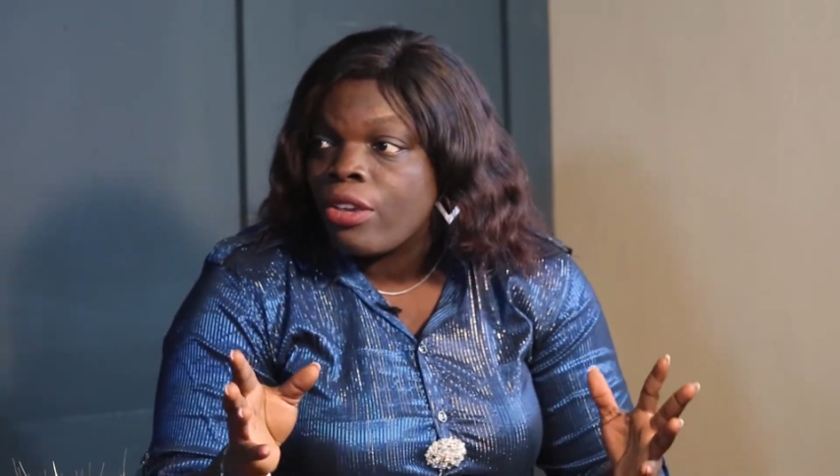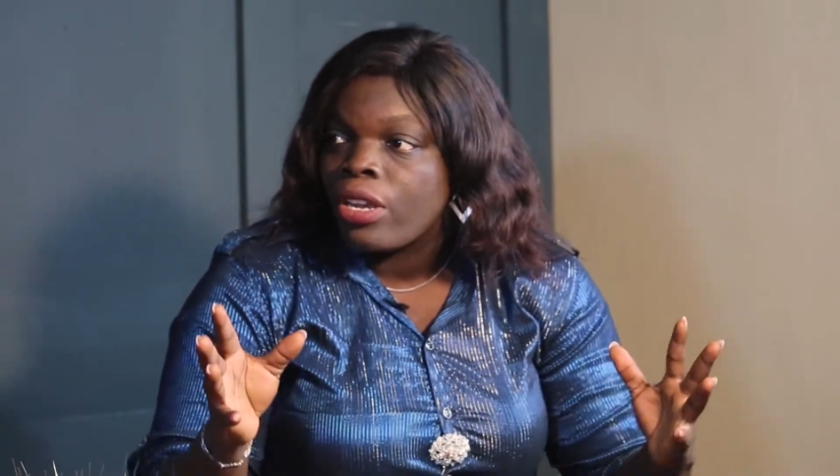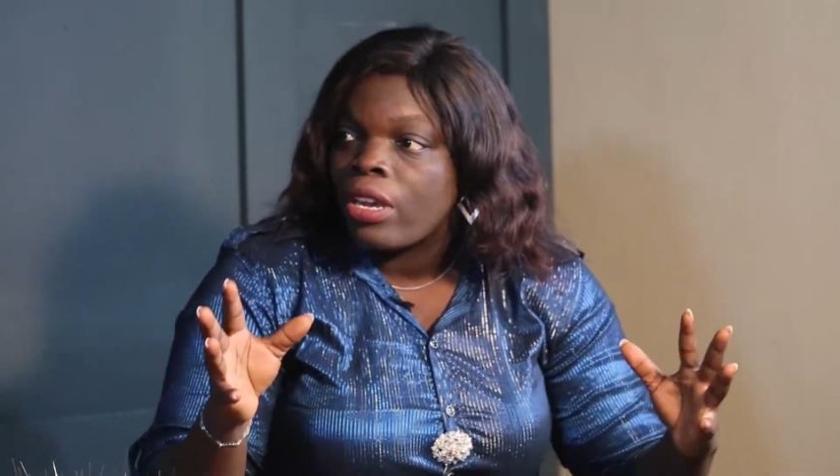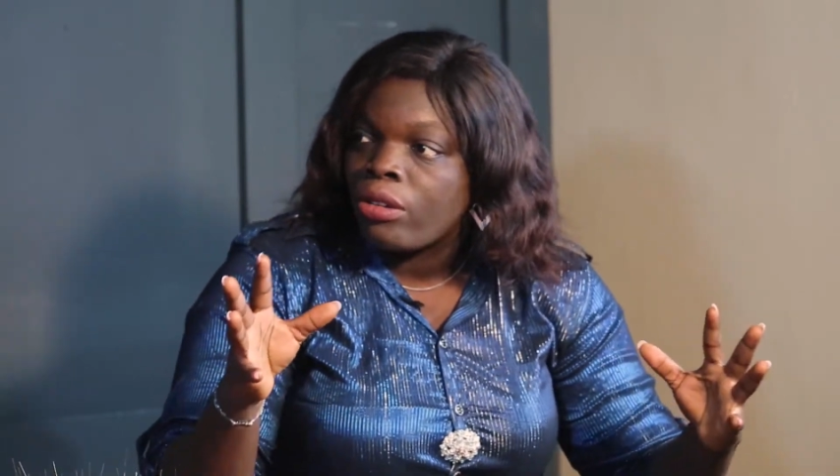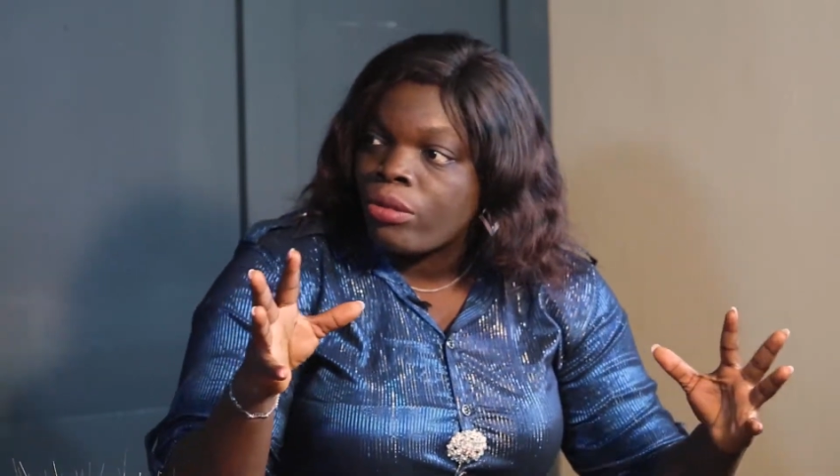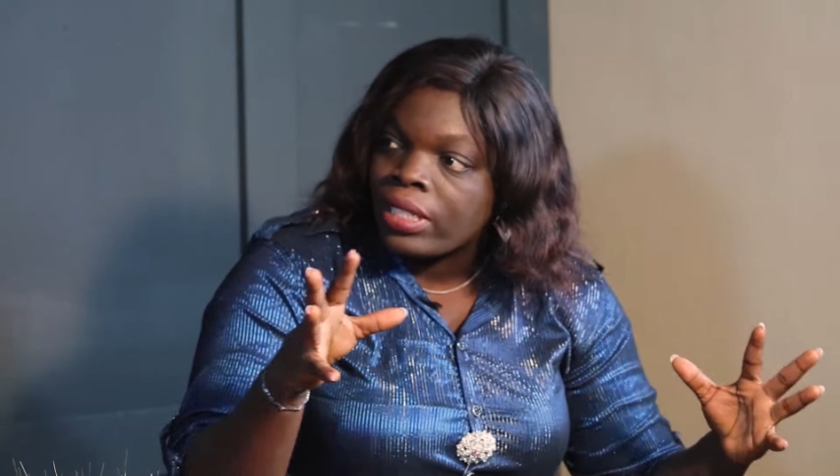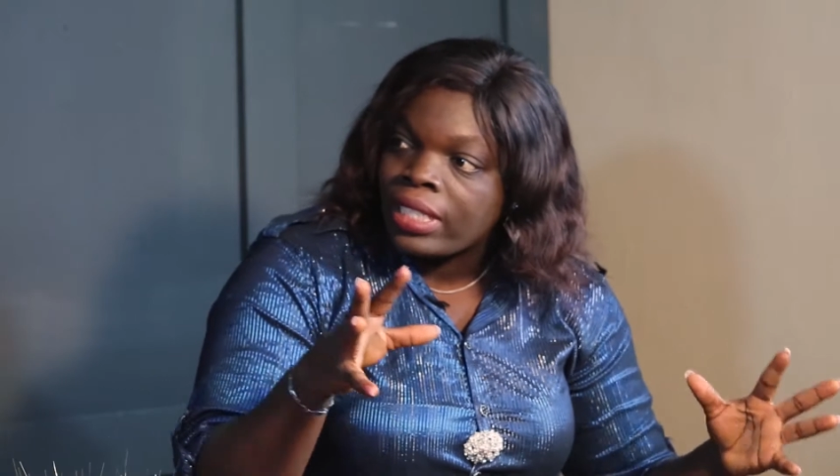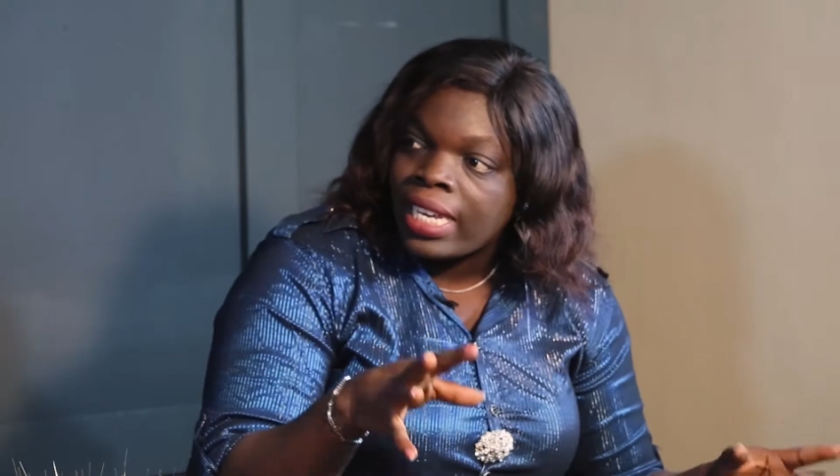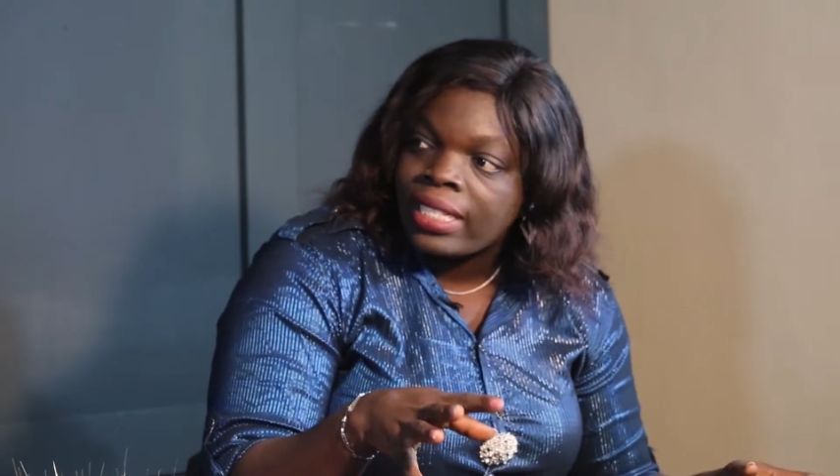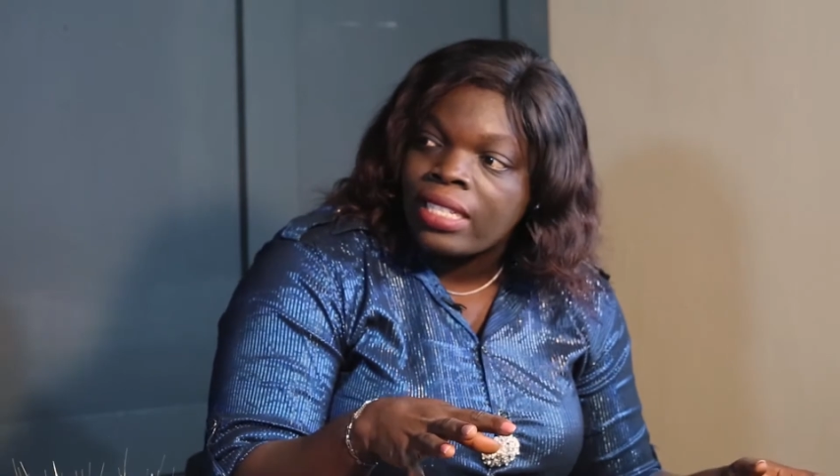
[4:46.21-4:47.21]
you can
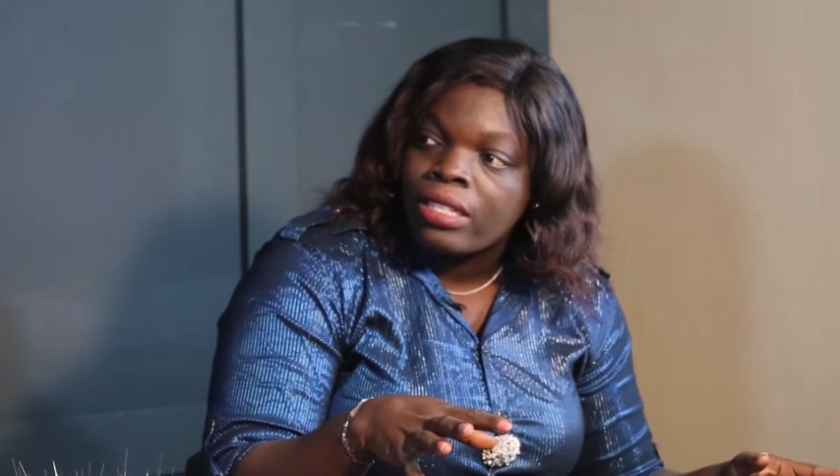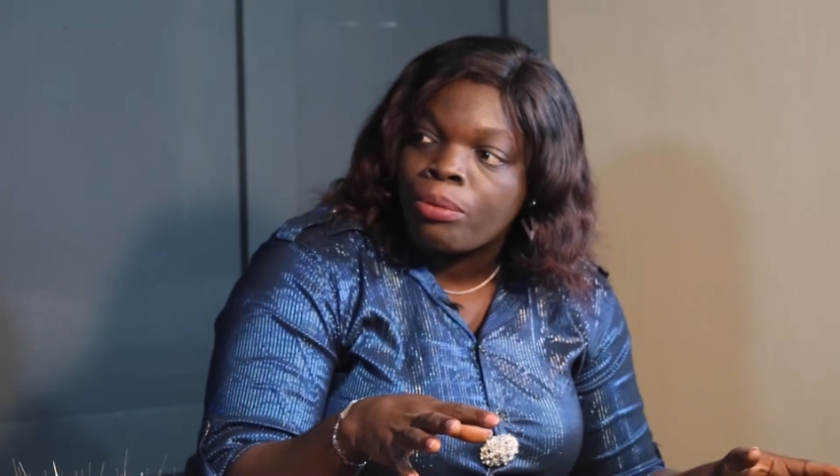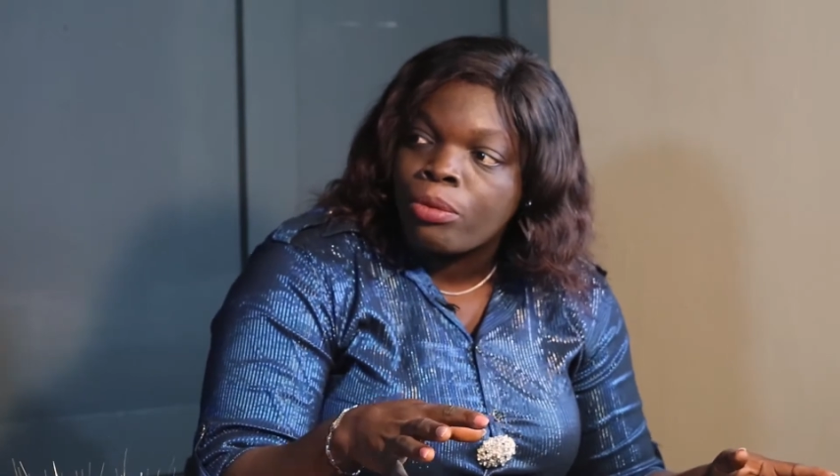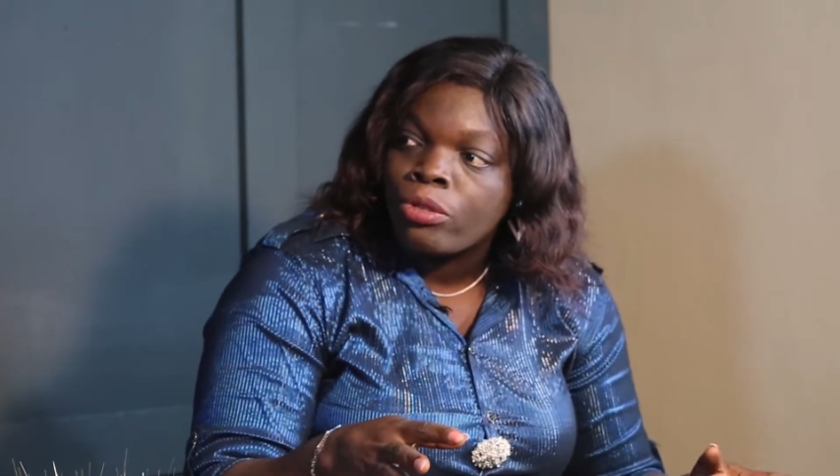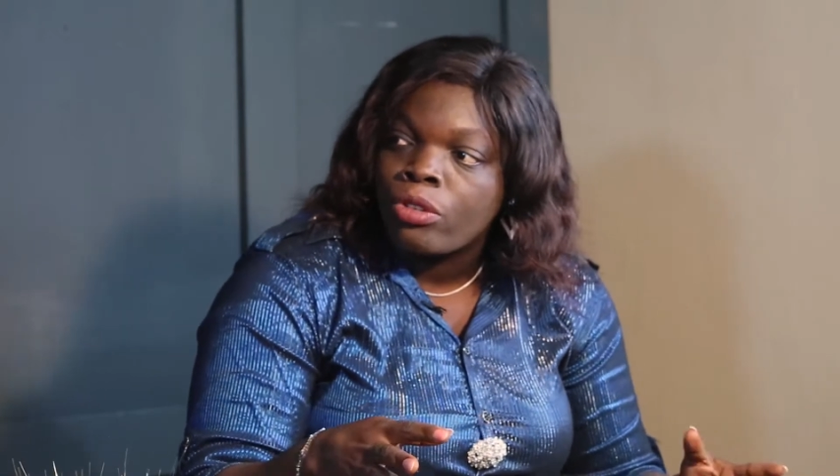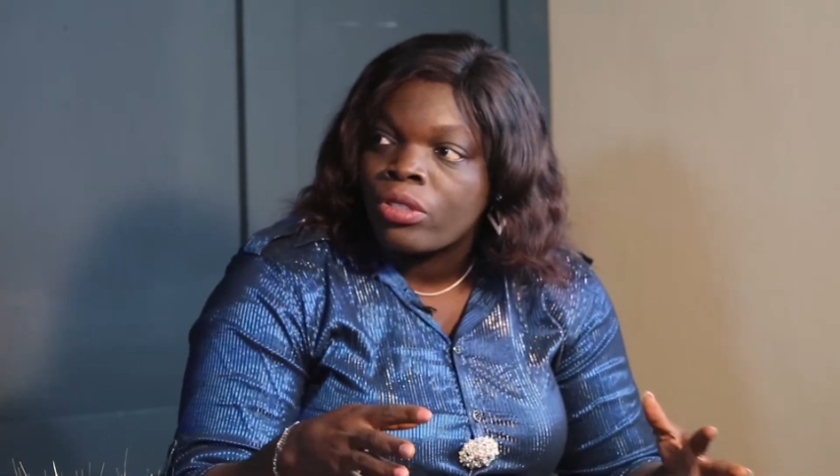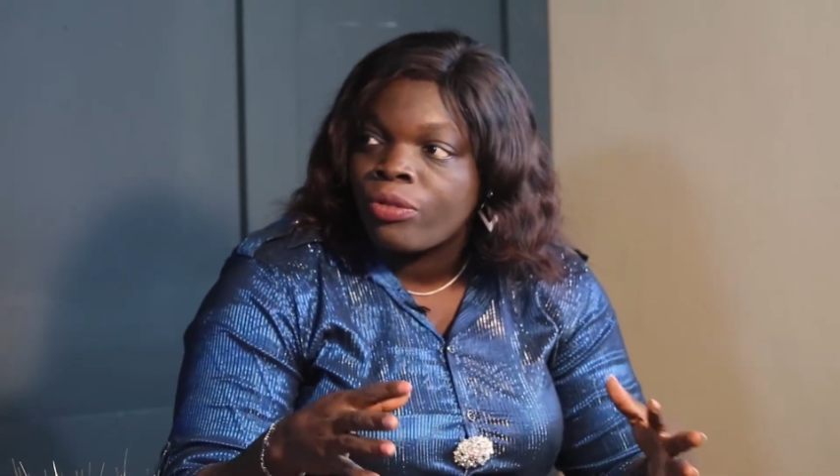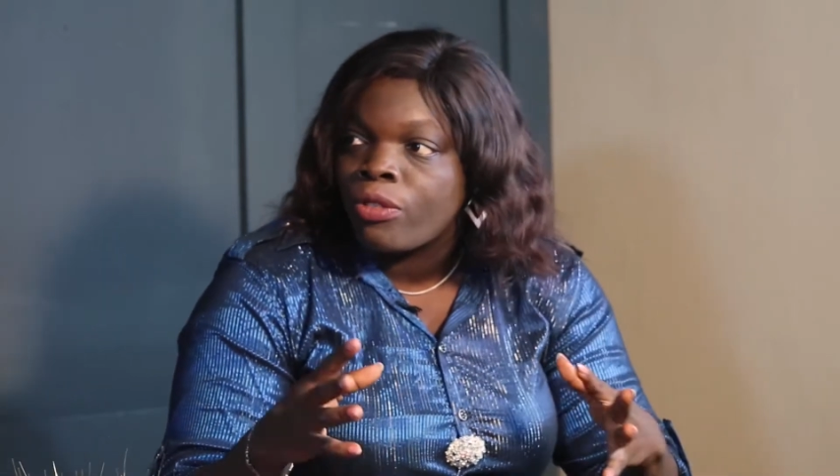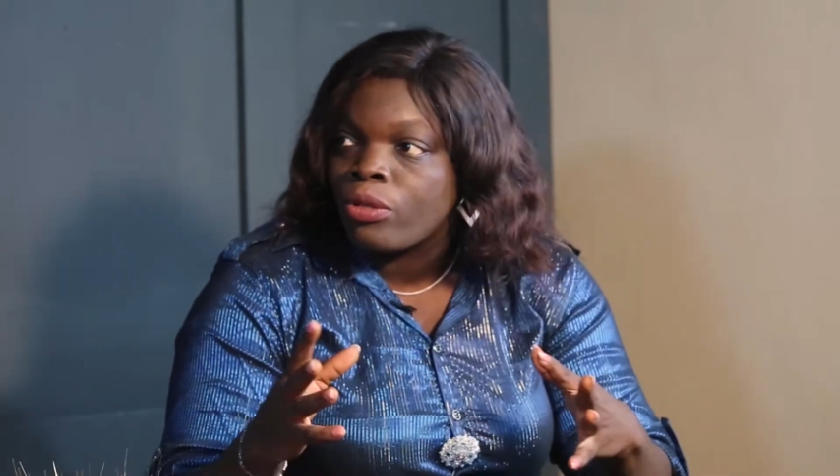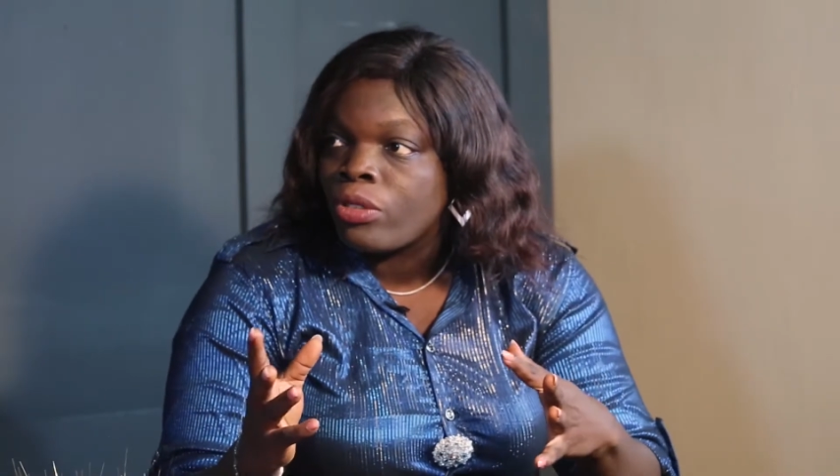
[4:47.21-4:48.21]
always get in the
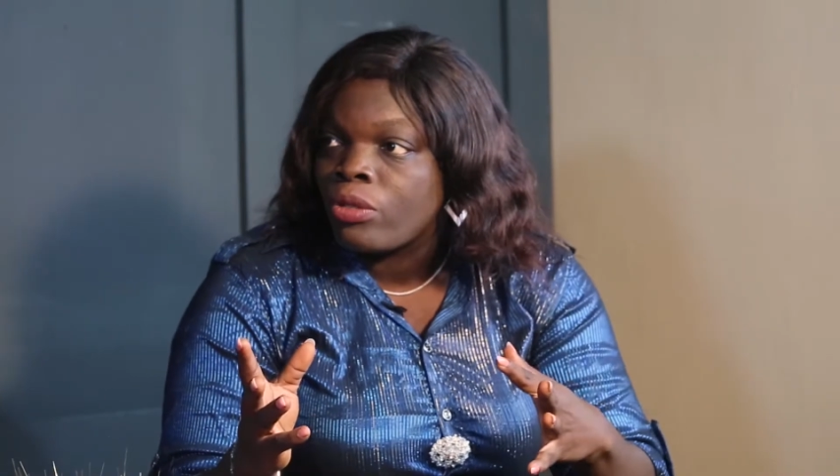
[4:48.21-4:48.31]
products for